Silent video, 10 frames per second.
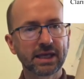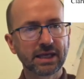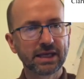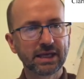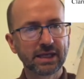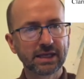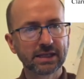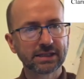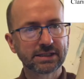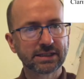E,
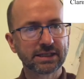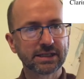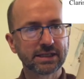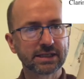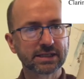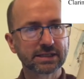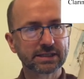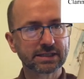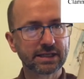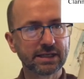D,
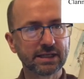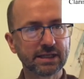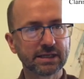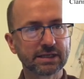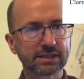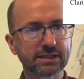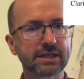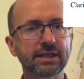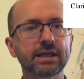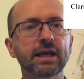C,
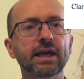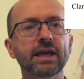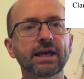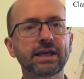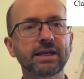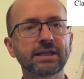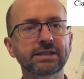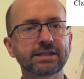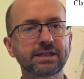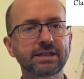D, E,
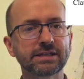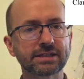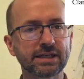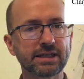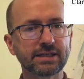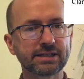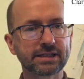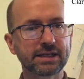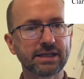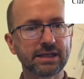D, C,
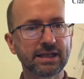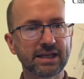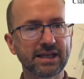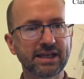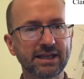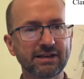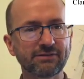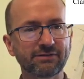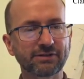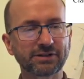D,
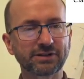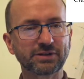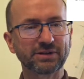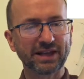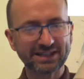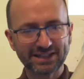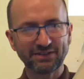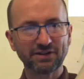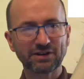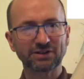E for 2. That's
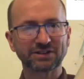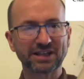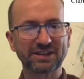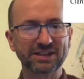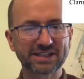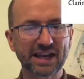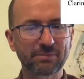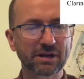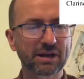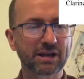difficult to get the
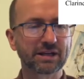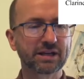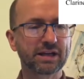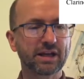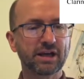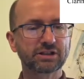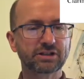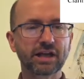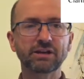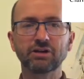snapping in.
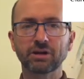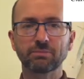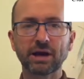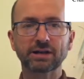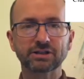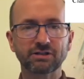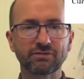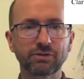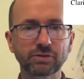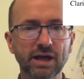So that you can practice a
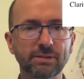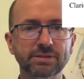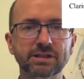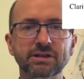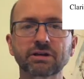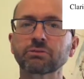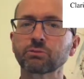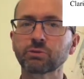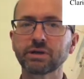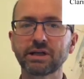few times until it's
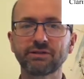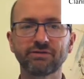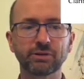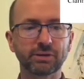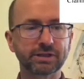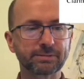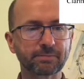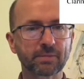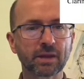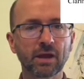really fluent.
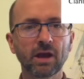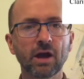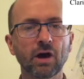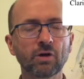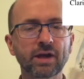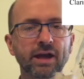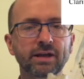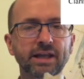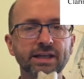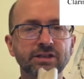
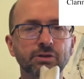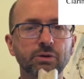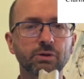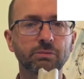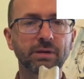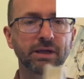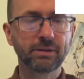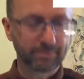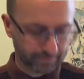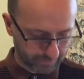Okay, let's do it with me.